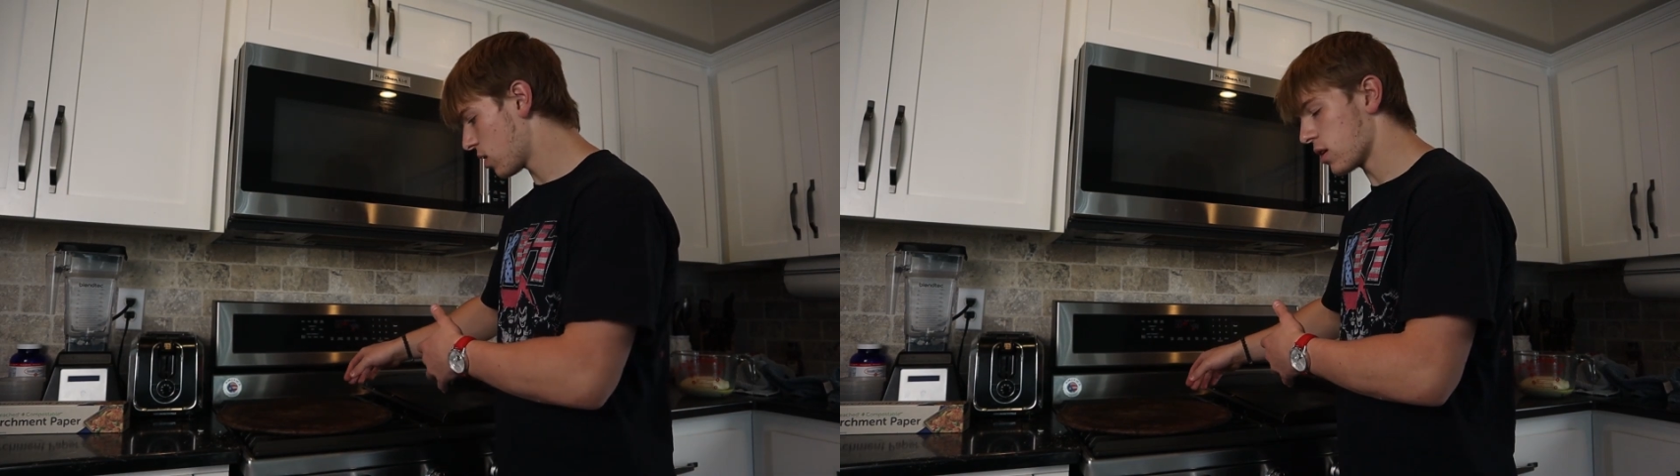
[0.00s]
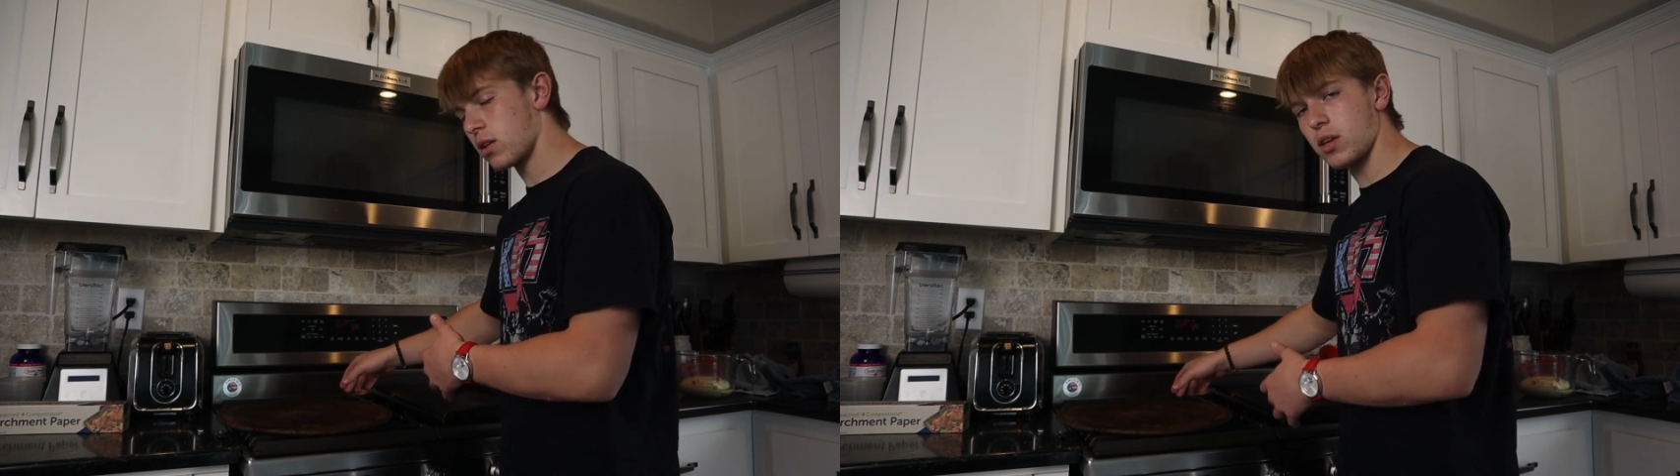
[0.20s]

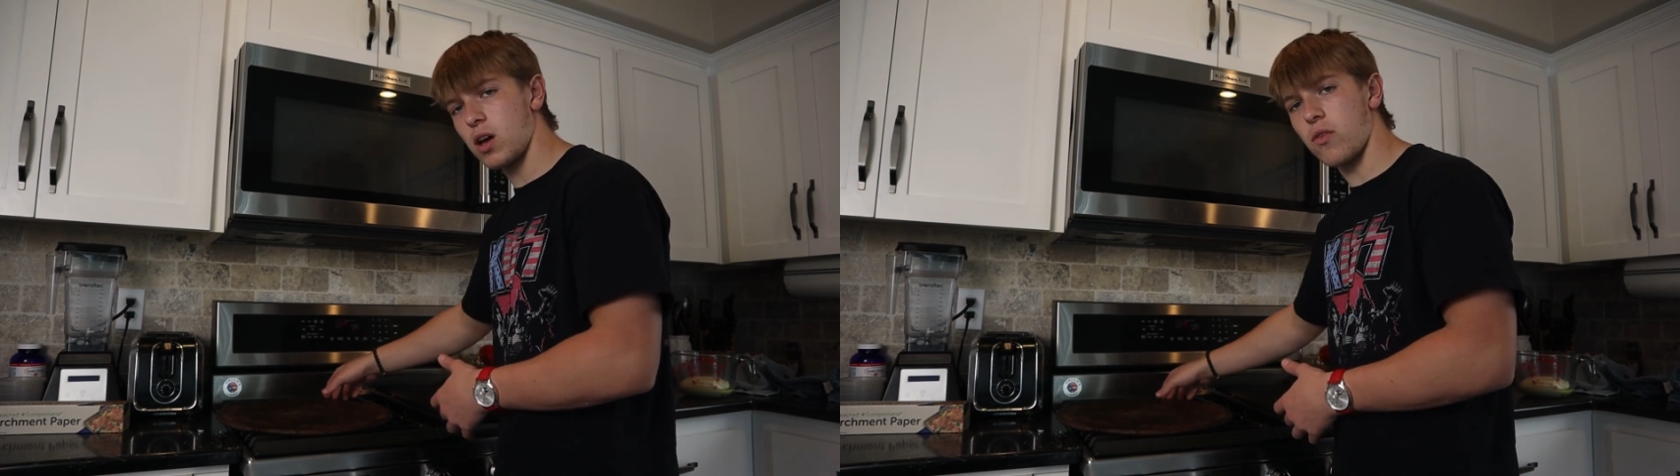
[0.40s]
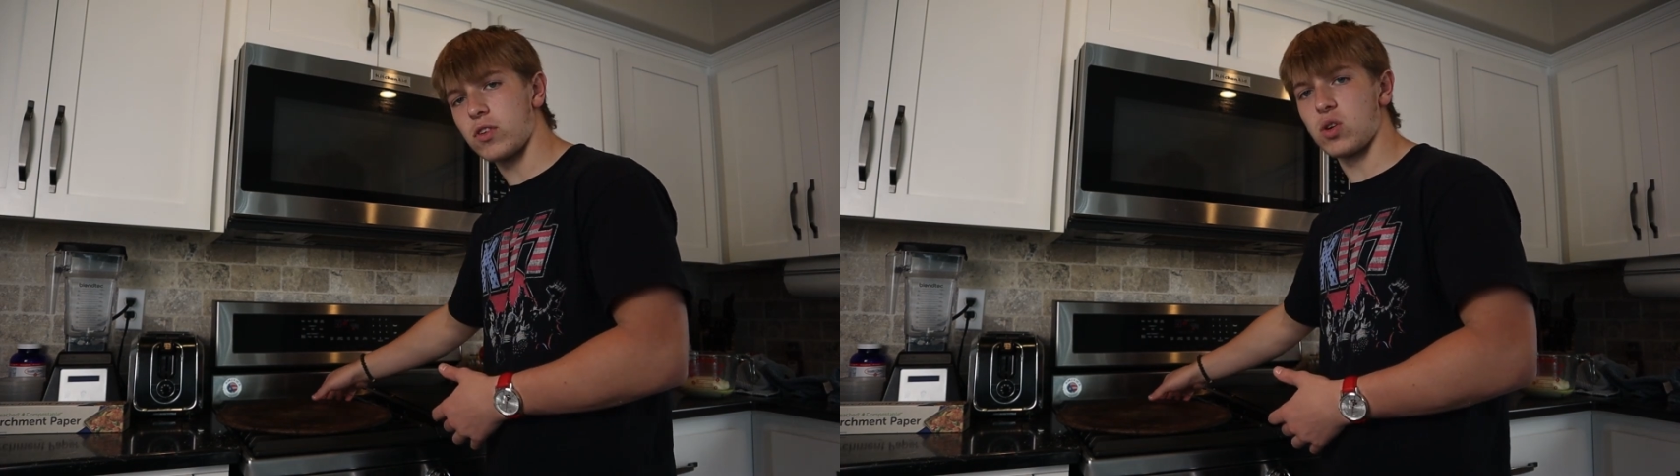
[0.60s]
into the
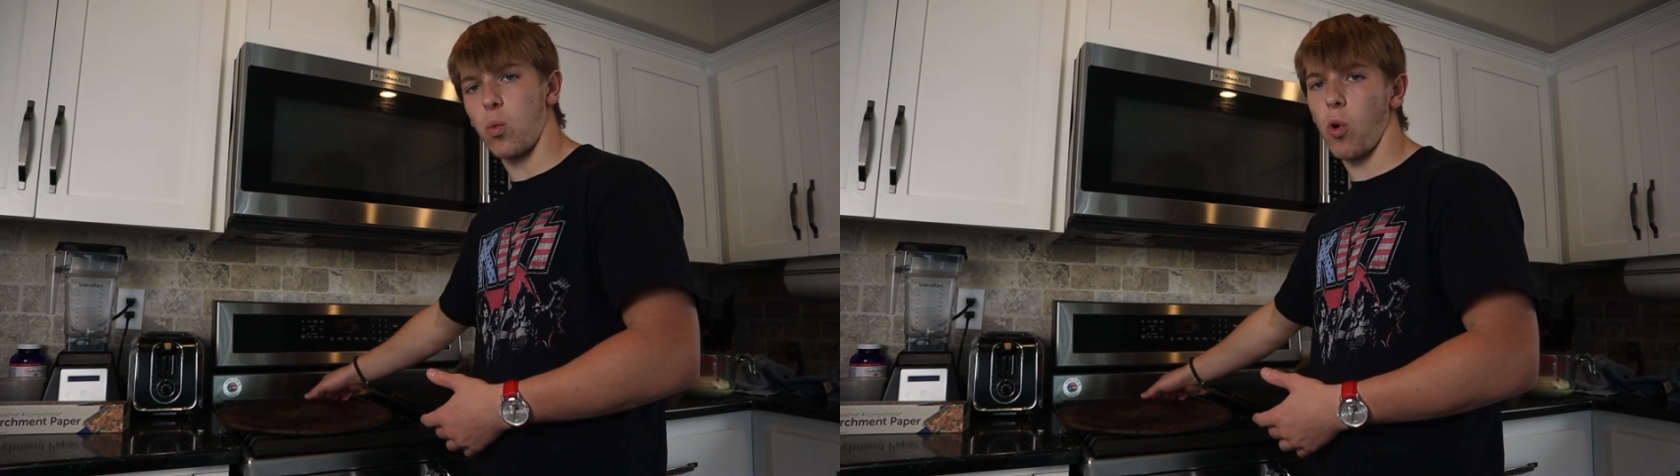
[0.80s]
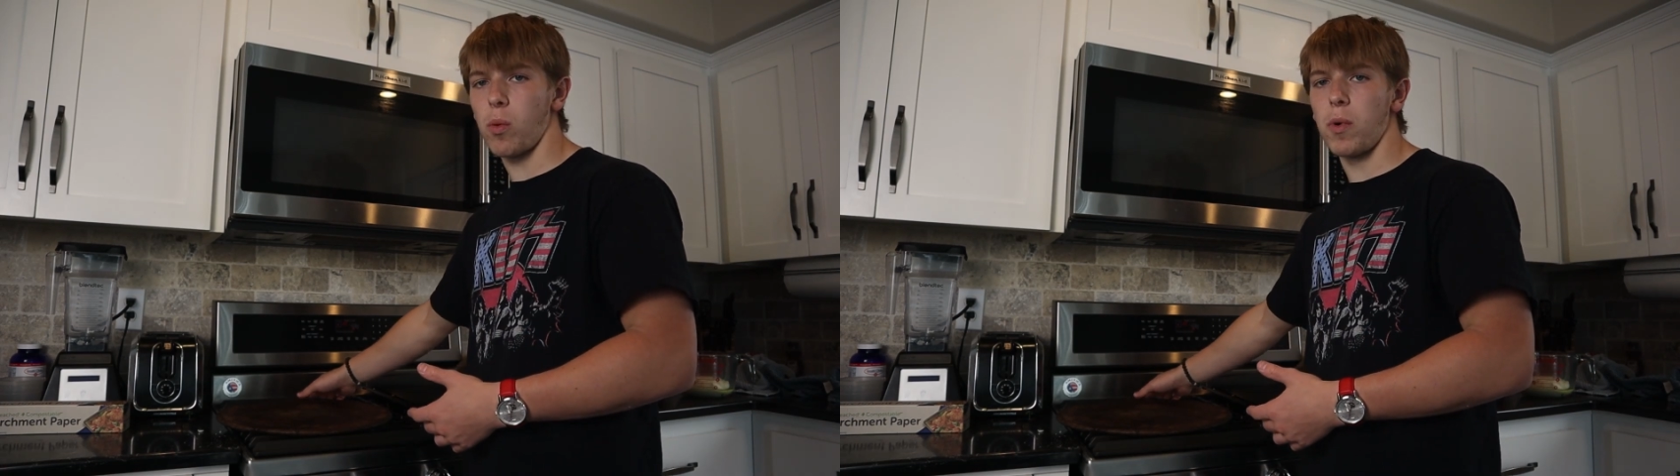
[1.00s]
oven to
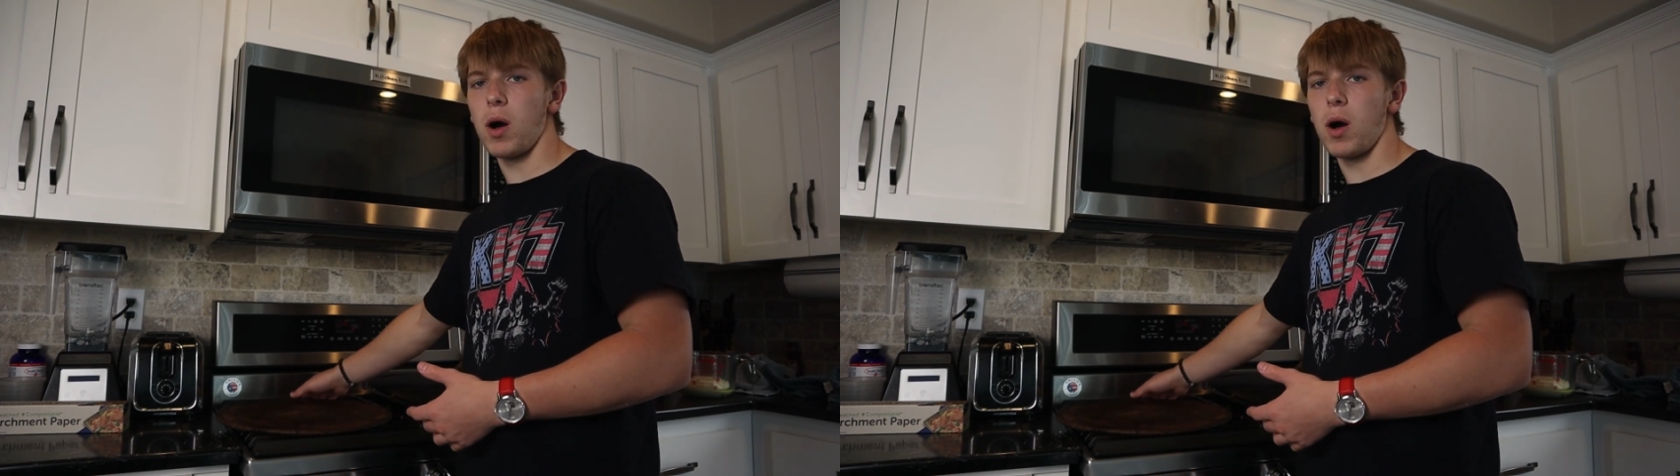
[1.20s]
warm